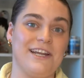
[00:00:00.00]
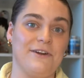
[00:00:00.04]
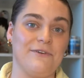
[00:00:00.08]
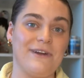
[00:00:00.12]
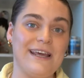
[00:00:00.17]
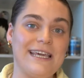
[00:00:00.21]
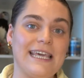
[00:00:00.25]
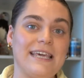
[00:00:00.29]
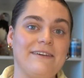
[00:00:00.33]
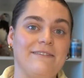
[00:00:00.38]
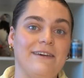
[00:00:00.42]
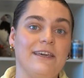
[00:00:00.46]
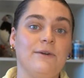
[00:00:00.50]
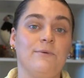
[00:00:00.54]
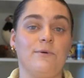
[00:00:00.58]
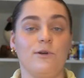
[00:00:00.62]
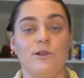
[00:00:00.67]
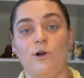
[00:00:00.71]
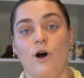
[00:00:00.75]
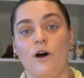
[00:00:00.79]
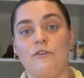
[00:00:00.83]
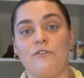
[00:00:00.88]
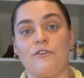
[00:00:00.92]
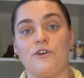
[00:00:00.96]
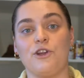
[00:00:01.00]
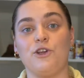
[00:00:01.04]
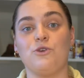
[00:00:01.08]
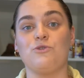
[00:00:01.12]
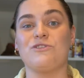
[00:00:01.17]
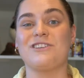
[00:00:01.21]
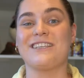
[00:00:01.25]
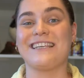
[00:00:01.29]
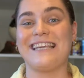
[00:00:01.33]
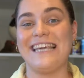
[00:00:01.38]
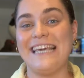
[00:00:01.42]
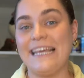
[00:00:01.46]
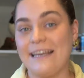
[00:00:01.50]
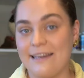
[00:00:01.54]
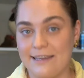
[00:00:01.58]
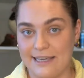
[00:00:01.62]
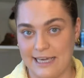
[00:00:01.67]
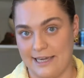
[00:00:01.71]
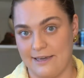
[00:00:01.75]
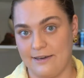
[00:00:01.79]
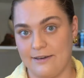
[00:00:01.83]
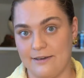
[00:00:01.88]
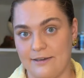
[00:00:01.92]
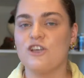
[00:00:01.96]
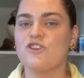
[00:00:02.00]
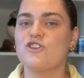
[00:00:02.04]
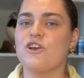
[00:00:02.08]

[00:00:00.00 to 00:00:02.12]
in Reykjavik will offer you skyr cake,